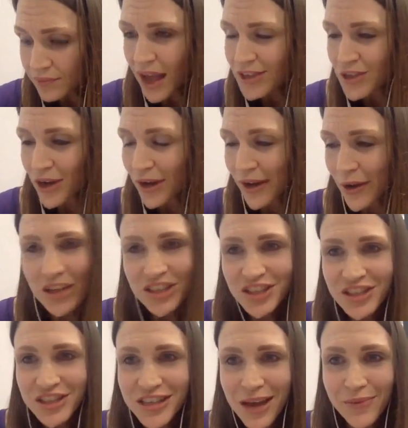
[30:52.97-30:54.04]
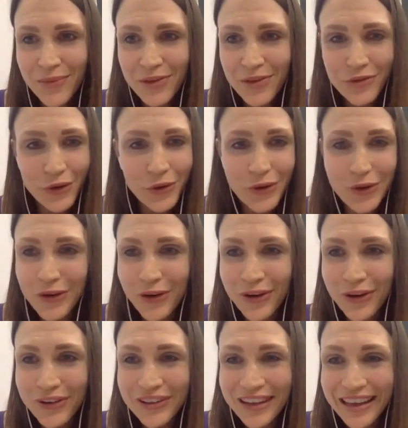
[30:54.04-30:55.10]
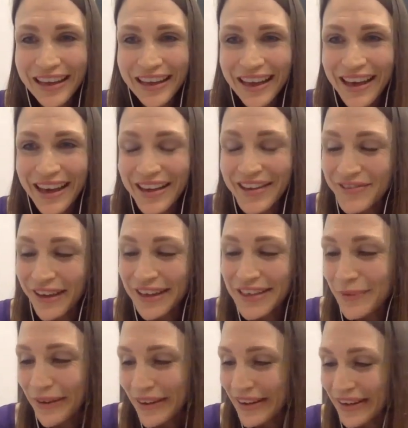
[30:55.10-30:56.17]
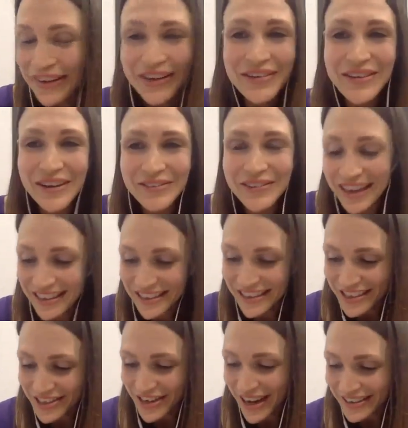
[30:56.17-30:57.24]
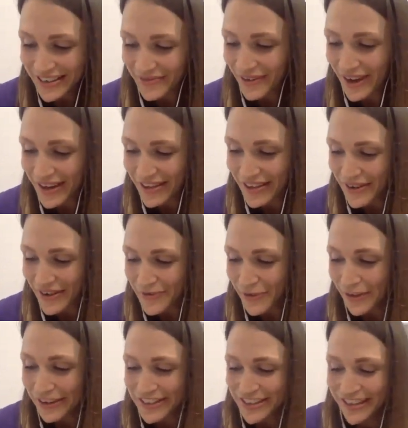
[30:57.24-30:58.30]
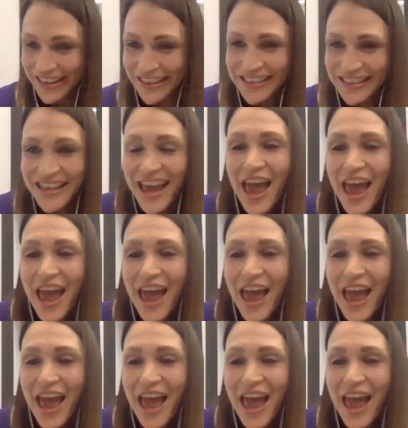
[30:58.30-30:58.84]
Sorry, questions coming through on the Facebook, and I'm getting distracted by them. I apologise.